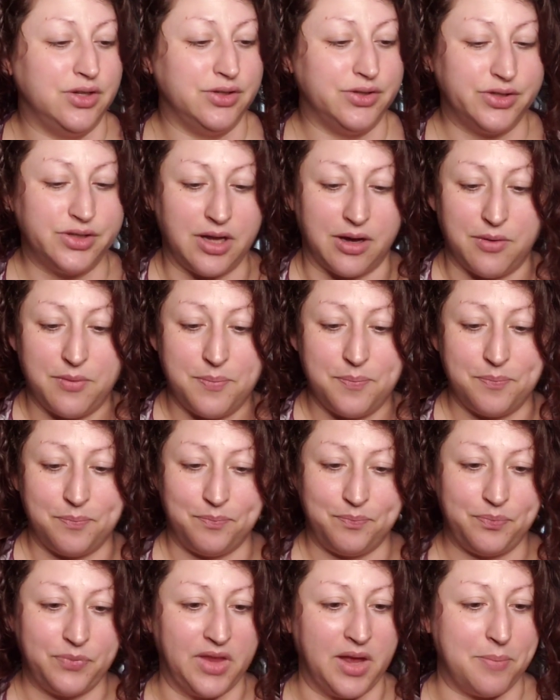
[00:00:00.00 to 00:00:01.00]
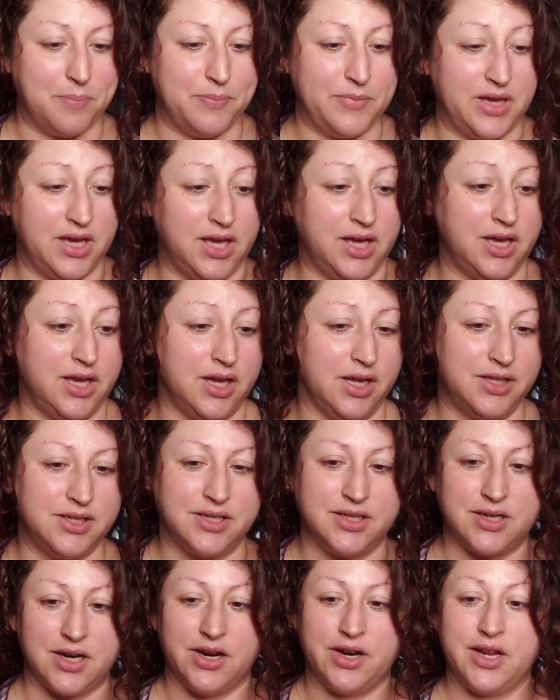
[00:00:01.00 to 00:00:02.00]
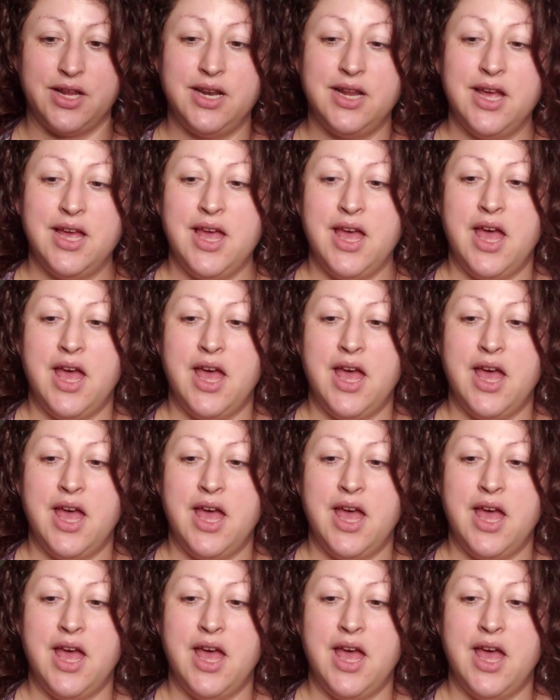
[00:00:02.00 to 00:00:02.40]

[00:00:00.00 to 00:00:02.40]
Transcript: So let me get started.